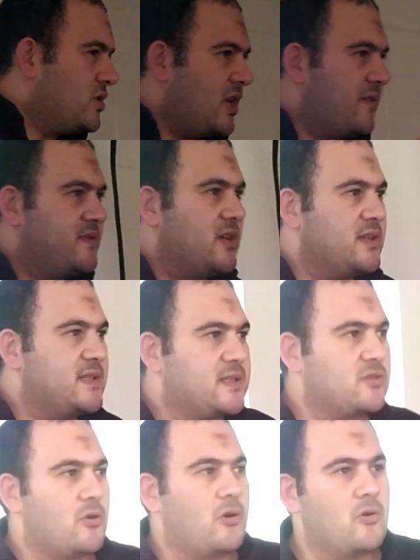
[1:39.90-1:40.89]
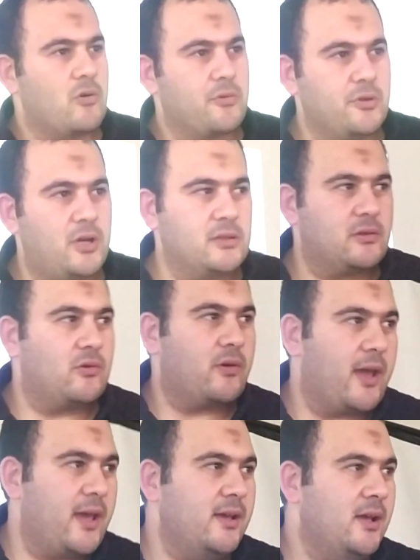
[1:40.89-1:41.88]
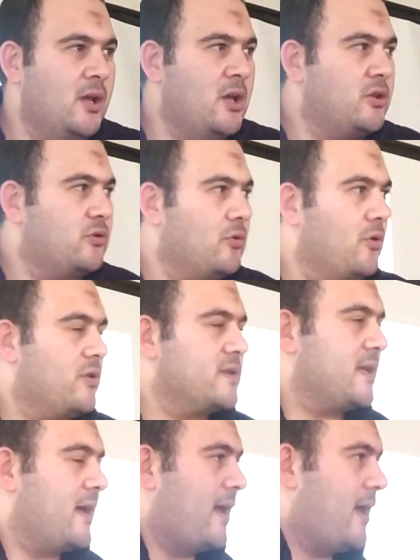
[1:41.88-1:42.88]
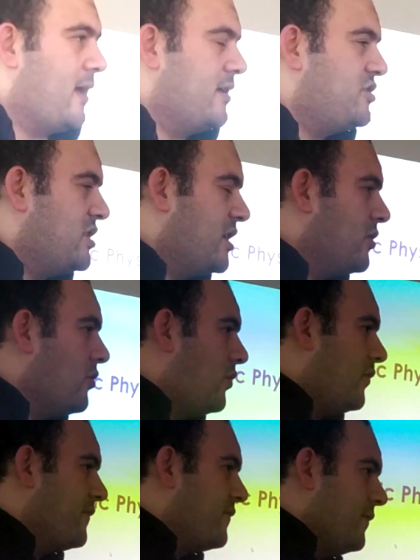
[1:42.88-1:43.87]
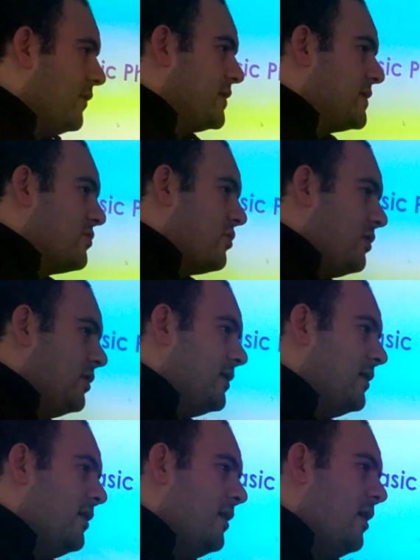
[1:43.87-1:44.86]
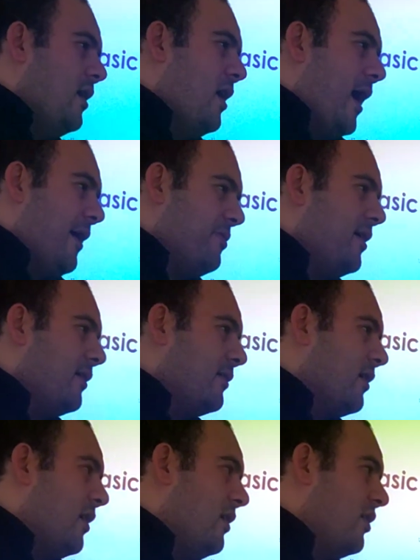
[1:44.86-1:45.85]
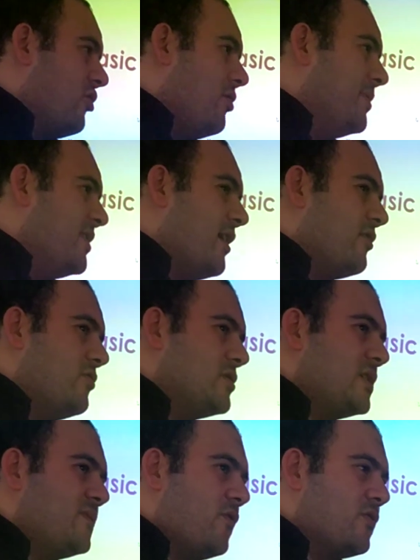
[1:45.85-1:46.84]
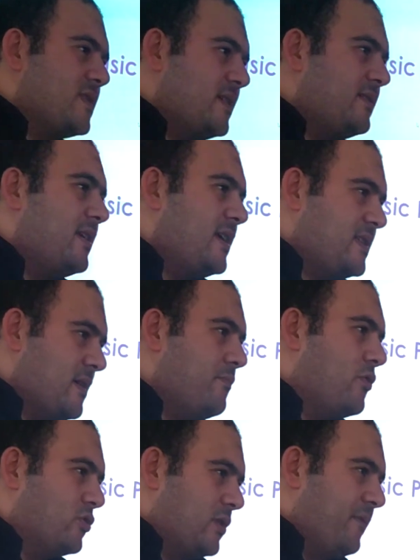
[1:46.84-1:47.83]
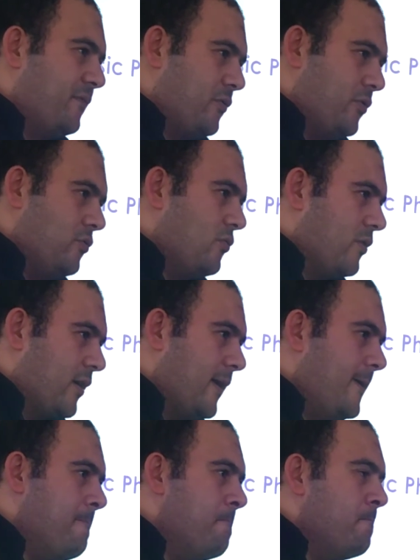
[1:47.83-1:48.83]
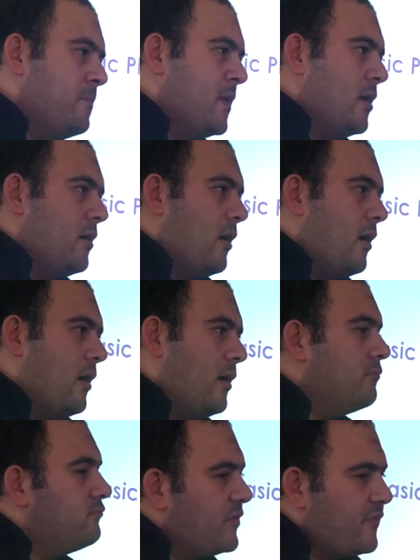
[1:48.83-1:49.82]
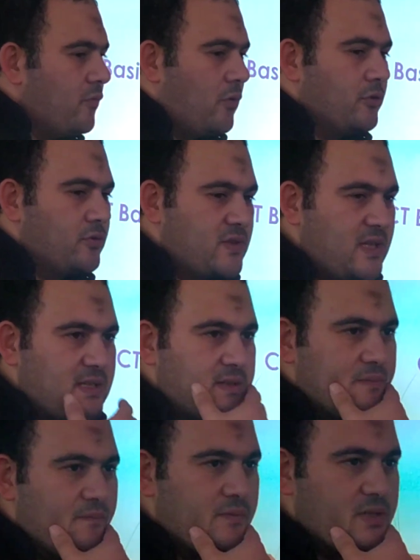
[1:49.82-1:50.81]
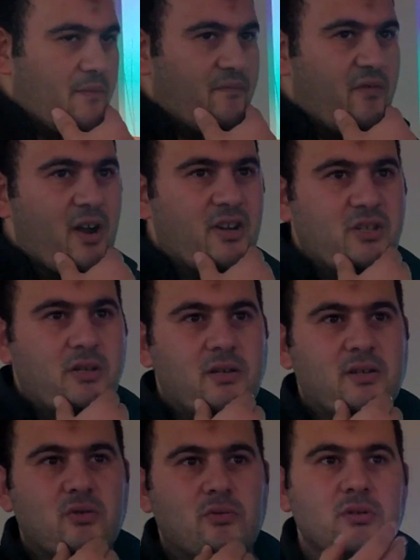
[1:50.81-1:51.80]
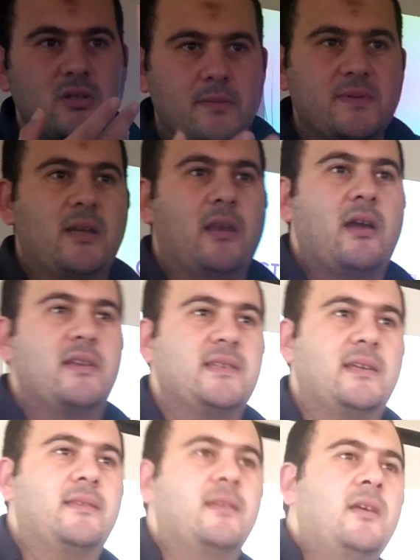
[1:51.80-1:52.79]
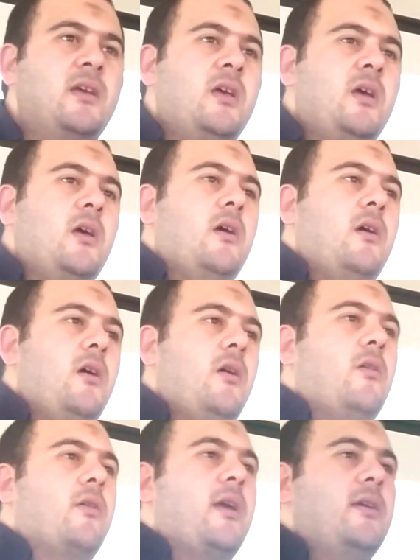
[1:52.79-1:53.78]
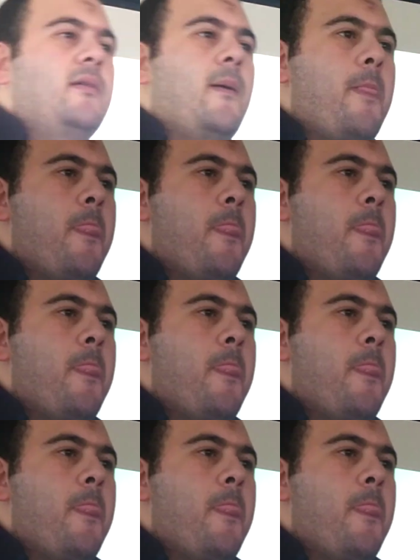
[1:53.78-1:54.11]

see if there is a stroke or not, okay, to know the aging of stroke. I think common diagnosis for CT is important for you, okay? If you want to see some fractures or something like that, okay?